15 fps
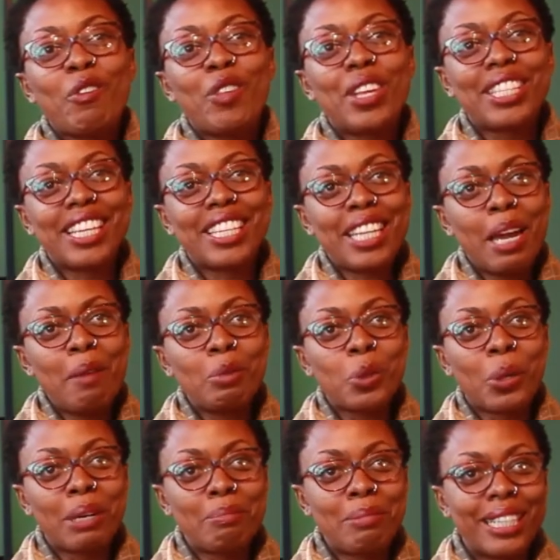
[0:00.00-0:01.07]
there's a time to
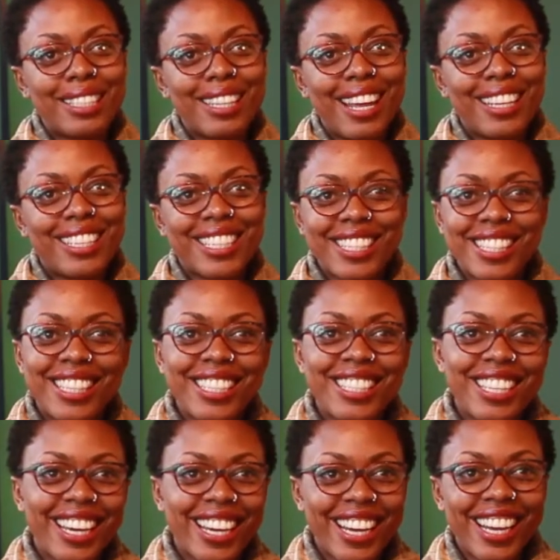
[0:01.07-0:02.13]
admit that, it's this
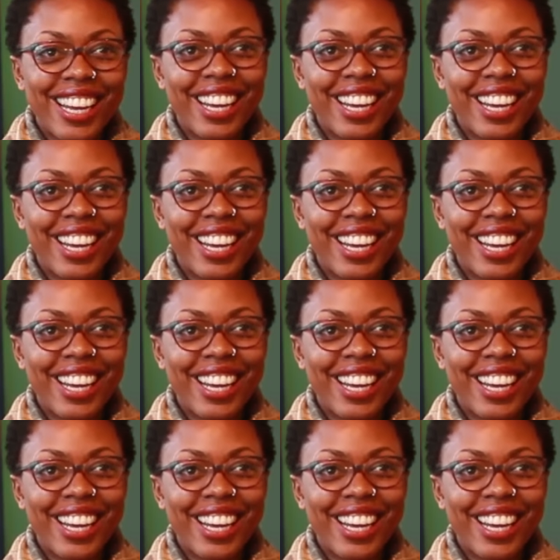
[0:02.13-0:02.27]
year.